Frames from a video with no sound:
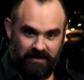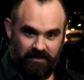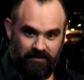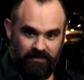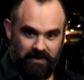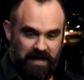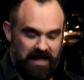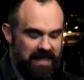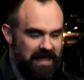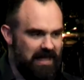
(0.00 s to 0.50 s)

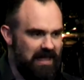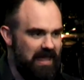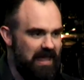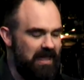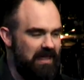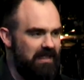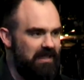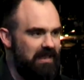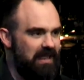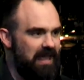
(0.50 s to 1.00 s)
Right?
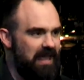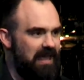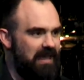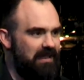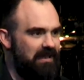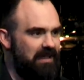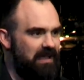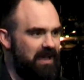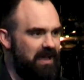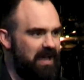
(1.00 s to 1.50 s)

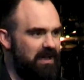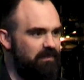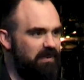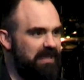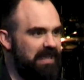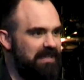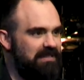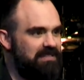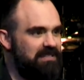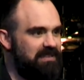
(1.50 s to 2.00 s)
And I
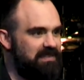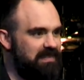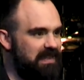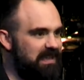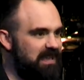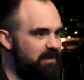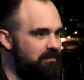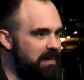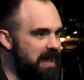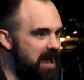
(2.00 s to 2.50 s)
began to
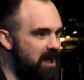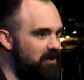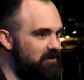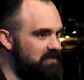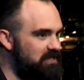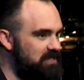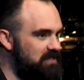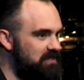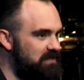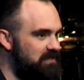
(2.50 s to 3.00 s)
think
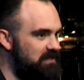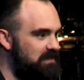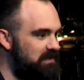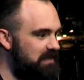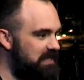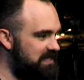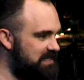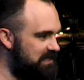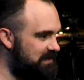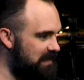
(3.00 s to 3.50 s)
about
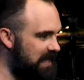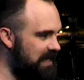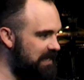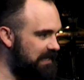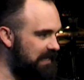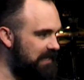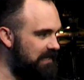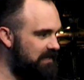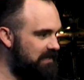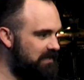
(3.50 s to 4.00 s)
this
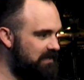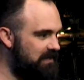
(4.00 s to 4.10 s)
lady.